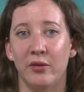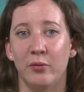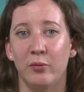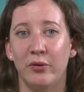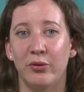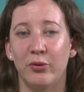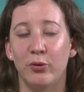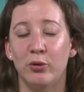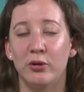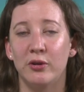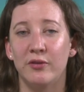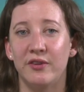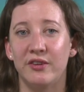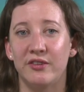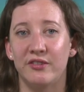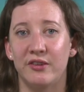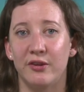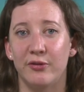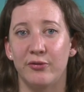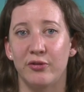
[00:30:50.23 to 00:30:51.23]
with all of
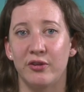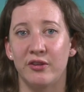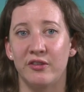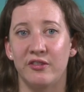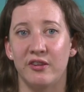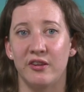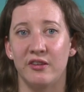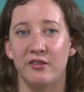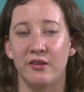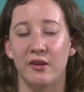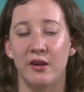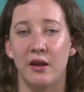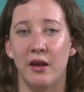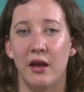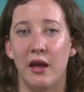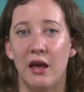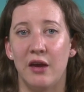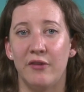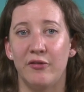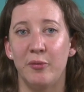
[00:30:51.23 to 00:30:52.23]
its differences,
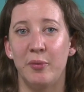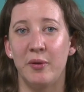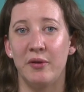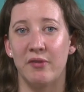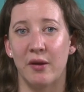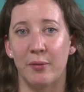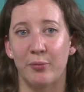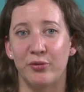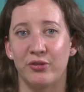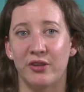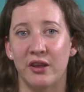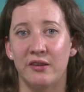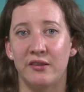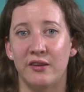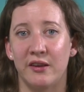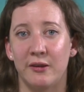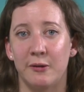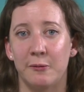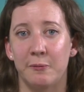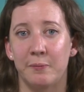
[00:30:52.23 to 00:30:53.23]
ever be
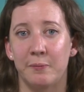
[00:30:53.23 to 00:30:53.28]
represented?